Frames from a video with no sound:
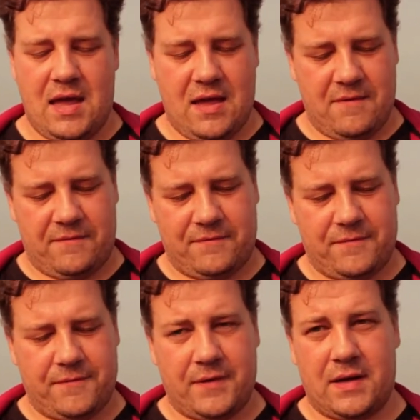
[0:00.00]

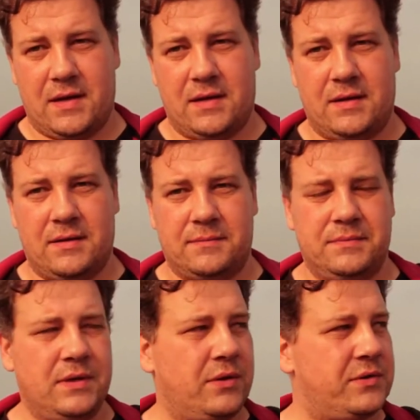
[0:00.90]
If uh,
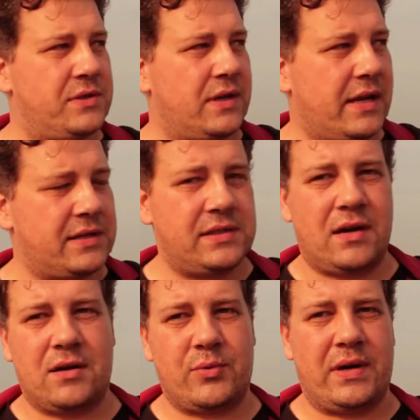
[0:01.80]
you're using legacy
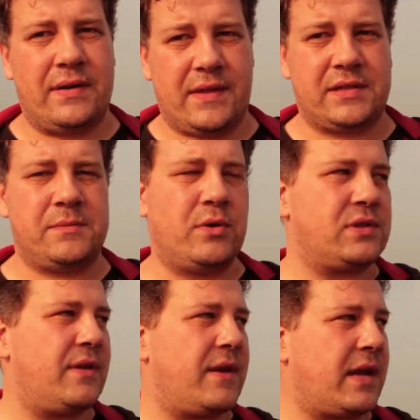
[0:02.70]
hardware, and that's
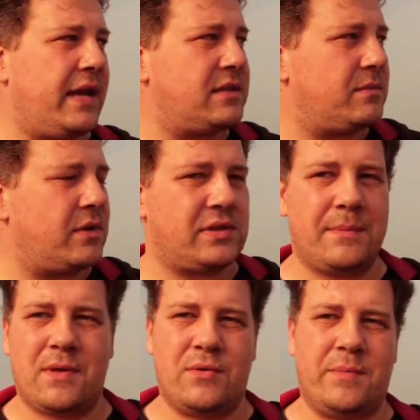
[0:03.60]
mostly the case on most
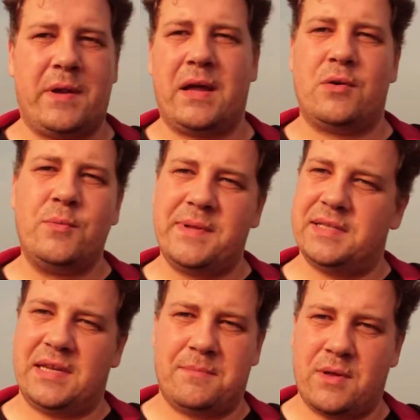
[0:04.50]
MP3 player, who
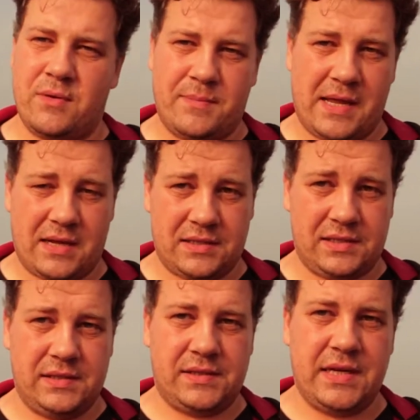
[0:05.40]
builds MP3 players
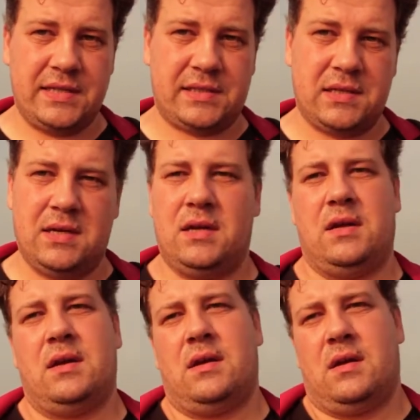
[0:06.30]
these days?
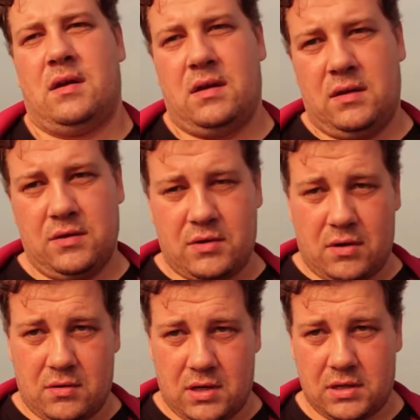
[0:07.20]
You
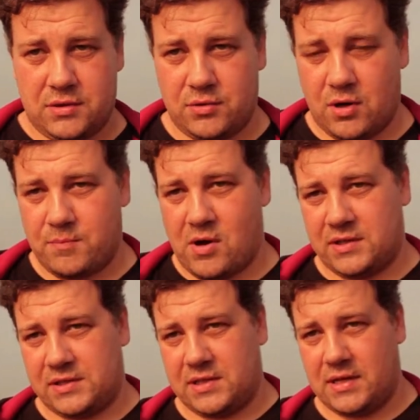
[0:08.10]
go to
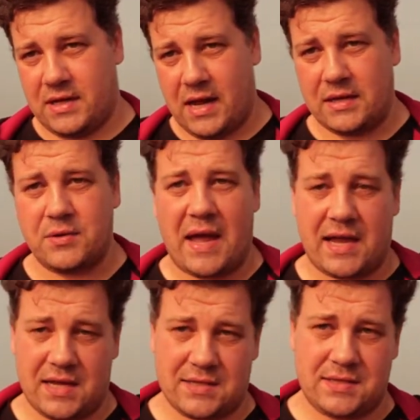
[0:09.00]
Rockbox and you
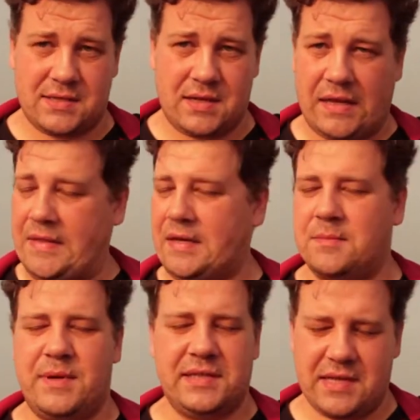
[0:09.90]
hack it, and then
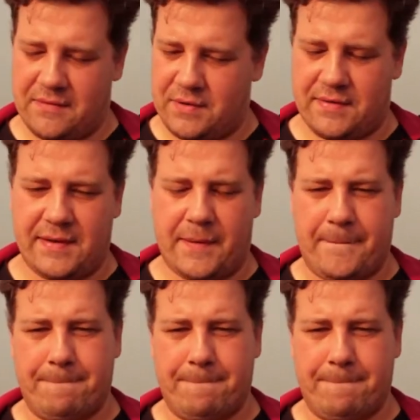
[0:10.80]
it plays everything.